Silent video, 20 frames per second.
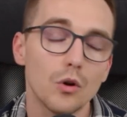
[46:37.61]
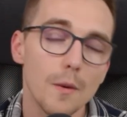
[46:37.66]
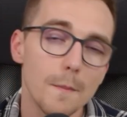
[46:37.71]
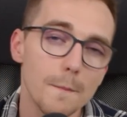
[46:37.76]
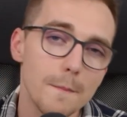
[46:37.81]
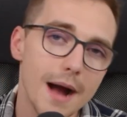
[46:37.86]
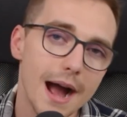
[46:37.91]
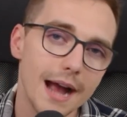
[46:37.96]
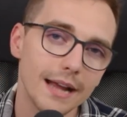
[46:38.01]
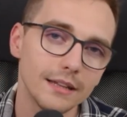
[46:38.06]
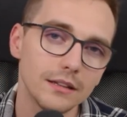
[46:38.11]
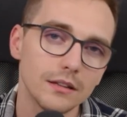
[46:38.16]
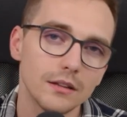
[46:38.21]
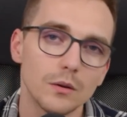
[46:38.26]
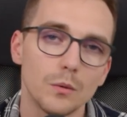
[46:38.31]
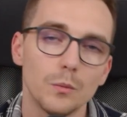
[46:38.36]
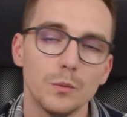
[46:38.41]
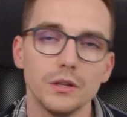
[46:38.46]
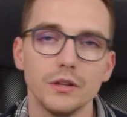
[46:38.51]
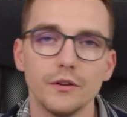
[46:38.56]
combined
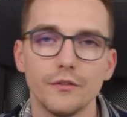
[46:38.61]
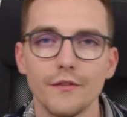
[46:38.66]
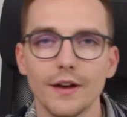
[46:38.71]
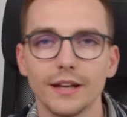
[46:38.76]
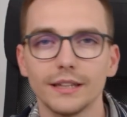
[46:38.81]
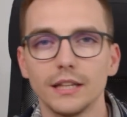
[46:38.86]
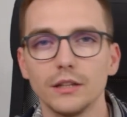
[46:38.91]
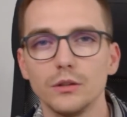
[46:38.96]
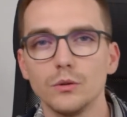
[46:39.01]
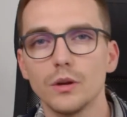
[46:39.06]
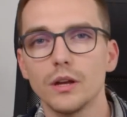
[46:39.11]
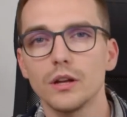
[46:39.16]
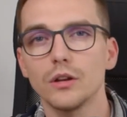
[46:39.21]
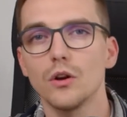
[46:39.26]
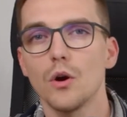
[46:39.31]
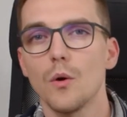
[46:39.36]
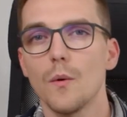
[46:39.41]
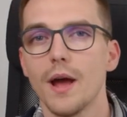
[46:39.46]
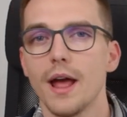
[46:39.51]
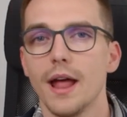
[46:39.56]
with the fact that you can
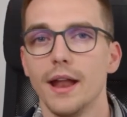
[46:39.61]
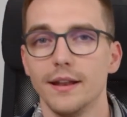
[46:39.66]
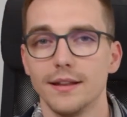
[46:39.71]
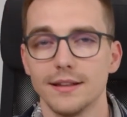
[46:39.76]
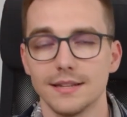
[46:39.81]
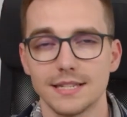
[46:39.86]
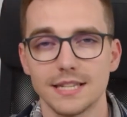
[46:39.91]
go and